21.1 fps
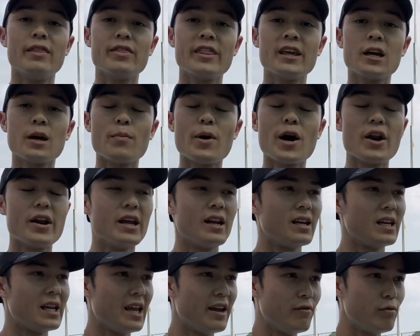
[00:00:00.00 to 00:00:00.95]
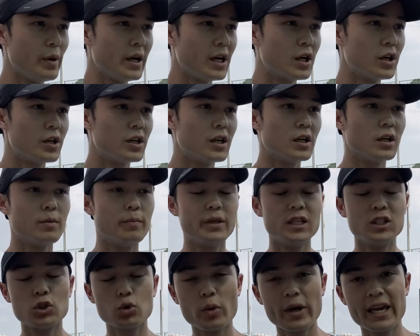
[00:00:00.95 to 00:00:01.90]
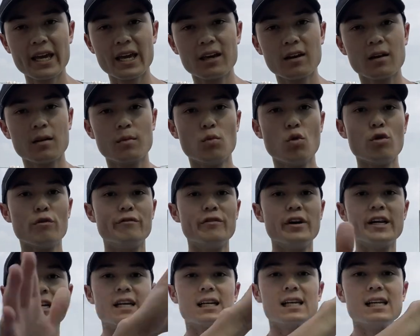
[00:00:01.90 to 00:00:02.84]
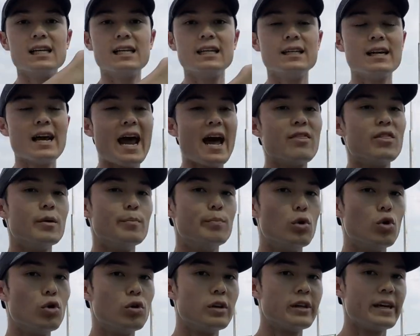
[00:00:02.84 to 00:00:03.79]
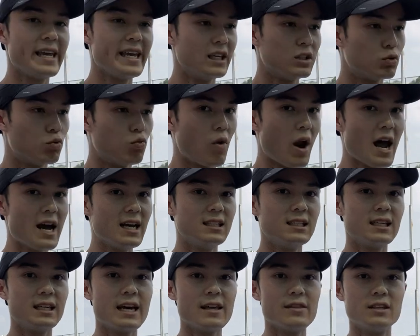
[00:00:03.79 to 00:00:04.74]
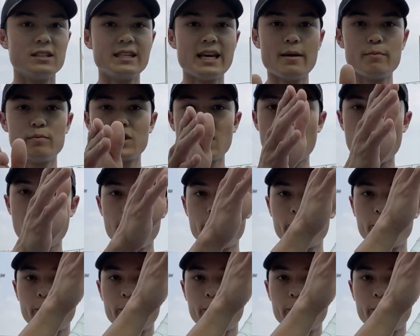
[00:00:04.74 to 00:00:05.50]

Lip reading: Think about it. If we're going to be swinging more vertically and the ball is rising at the same time,